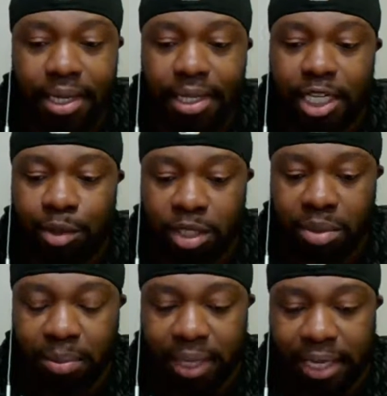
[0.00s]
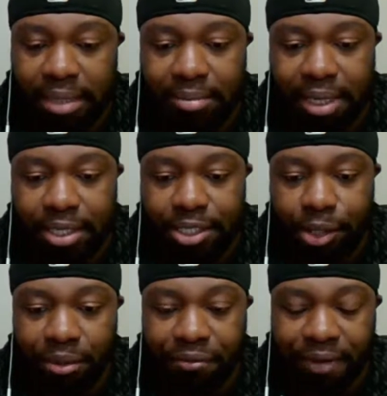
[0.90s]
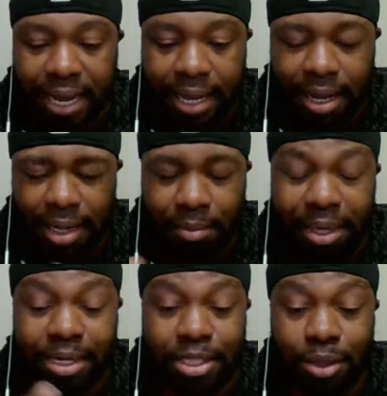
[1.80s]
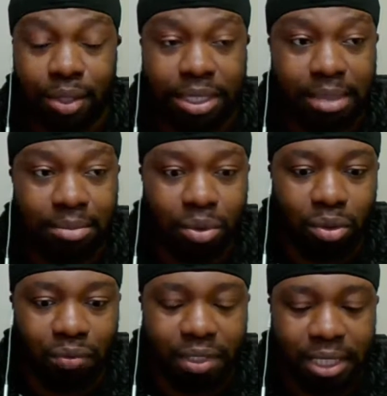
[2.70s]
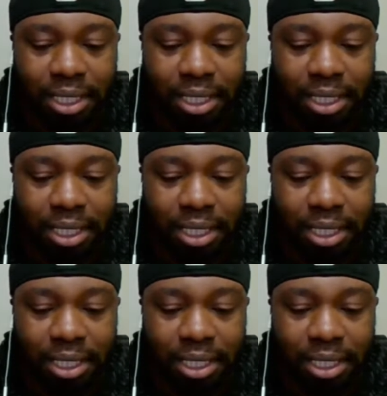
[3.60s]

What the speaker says: They're supposed to be playing the Minnesota Timberwolves,